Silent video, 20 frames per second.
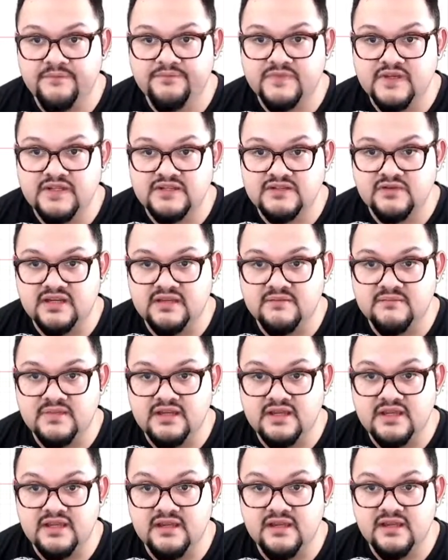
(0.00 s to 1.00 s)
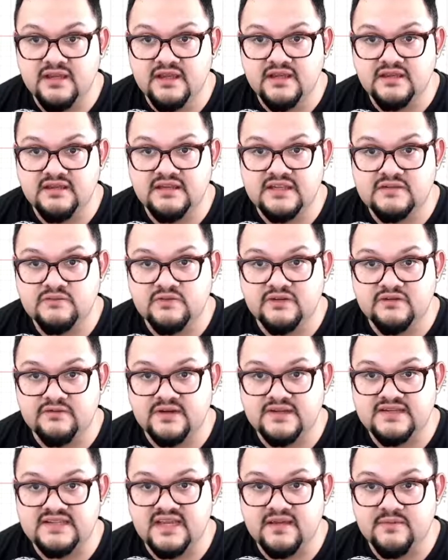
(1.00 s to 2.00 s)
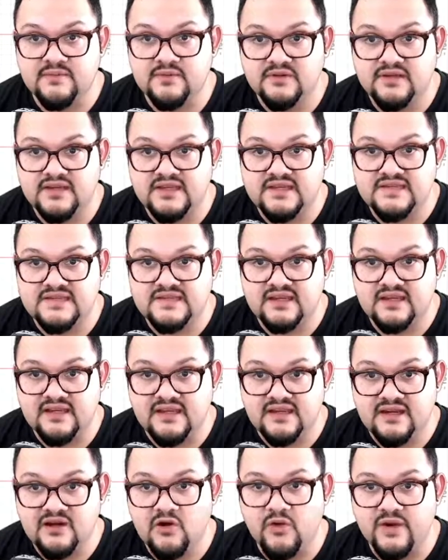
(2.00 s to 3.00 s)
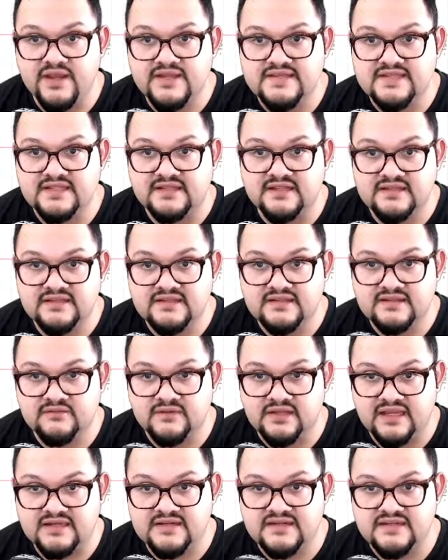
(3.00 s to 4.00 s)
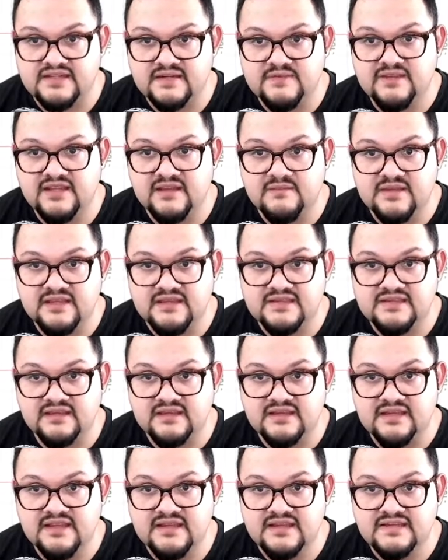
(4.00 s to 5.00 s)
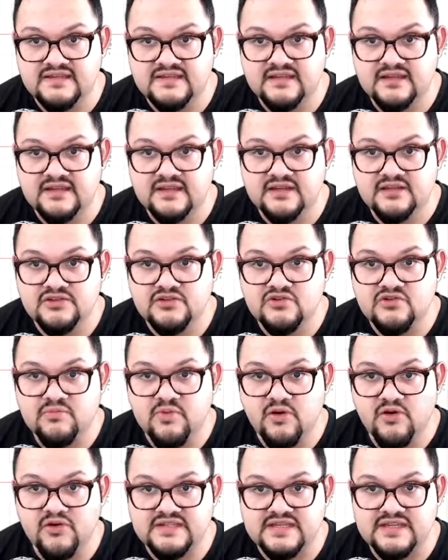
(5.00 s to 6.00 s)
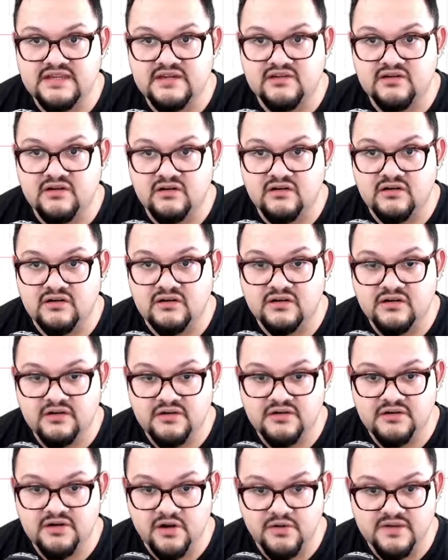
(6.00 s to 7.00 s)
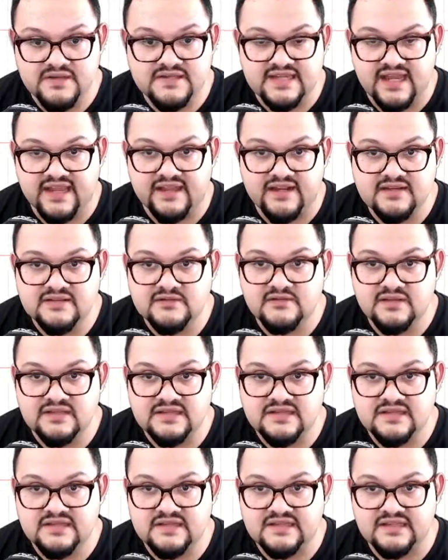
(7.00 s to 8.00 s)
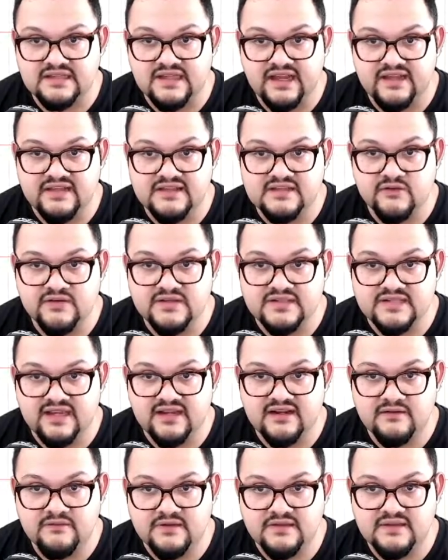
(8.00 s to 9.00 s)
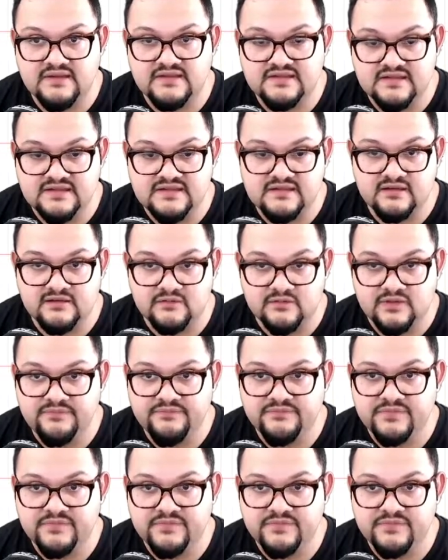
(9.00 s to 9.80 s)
So it can be, this one, for example, is a coincident relationship. So that means that these 2 points here are coinciding. So this line is coinciding with this other one.